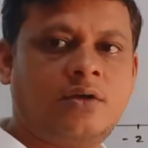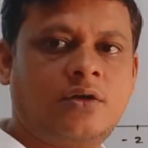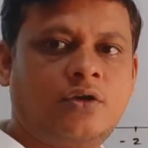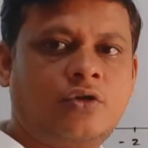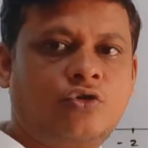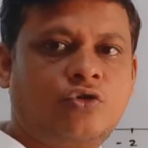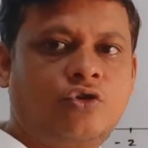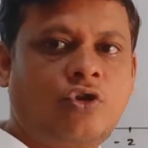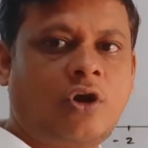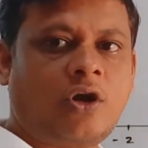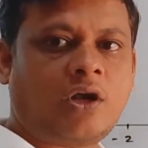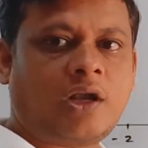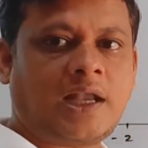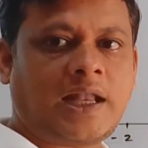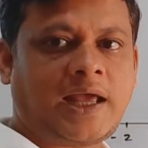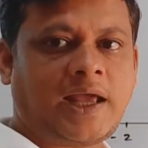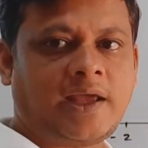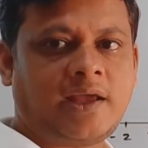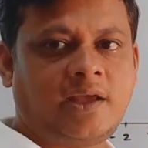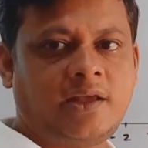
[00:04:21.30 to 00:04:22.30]
do not
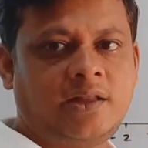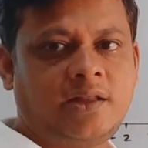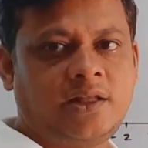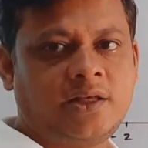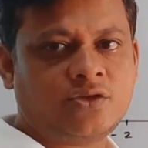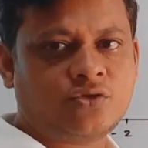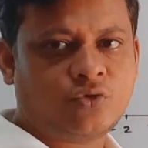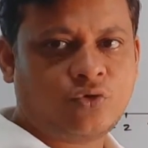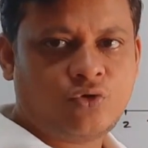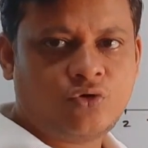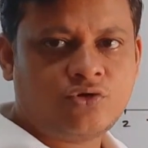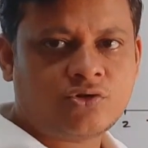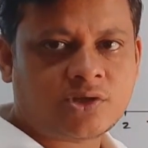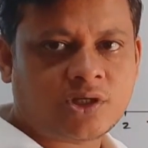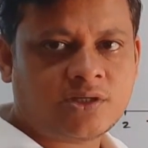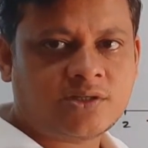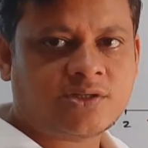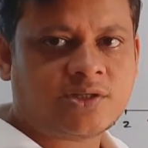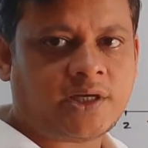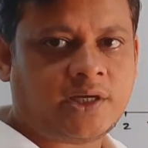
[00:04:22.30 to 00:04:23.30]
lie in the
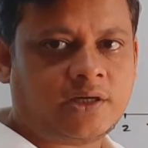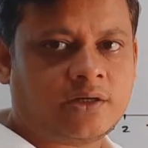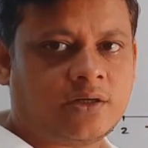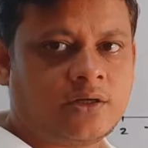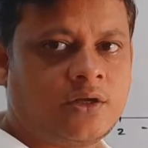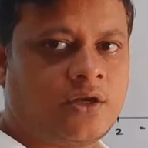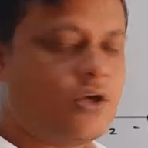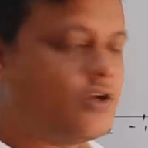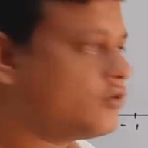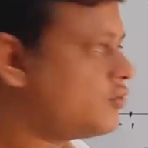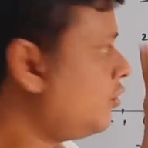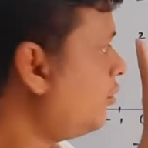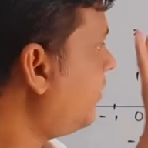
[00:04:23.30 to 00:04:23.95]
solution set. So